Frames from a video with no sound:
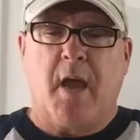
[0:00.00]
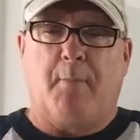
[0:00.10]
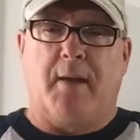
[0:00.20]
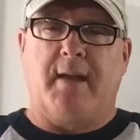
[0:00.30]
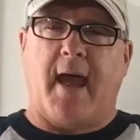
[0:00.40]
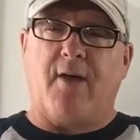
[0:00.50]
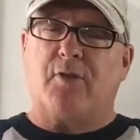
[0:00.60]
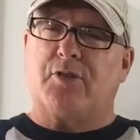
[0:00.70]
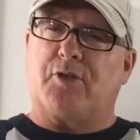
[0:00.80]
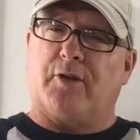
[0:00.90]
But now
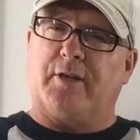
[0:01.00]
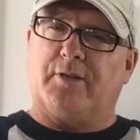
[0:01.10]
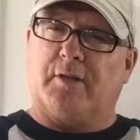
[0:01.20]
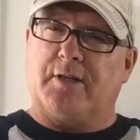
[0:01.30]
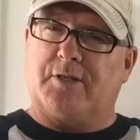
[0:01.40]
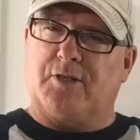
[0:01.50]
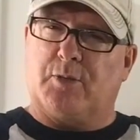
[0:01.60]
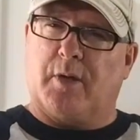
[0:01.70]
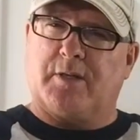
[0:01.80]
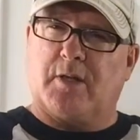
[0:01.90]
they're starting to listen
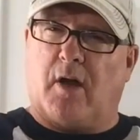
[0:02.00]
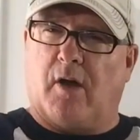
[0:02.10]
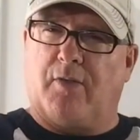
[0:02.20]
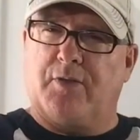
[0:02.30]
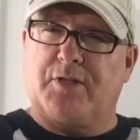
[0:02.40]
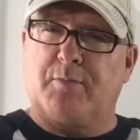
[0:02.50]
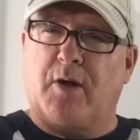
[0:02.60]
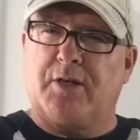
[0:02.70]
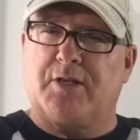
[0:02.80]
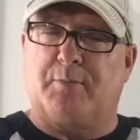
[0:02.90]
to us on the
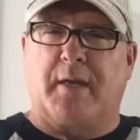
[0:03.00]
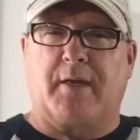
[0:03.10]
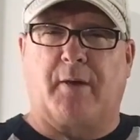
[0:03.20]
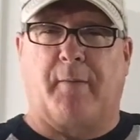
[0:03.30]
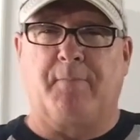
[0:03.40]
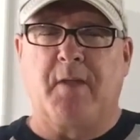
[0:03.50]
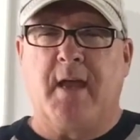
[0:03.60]
smart speaker.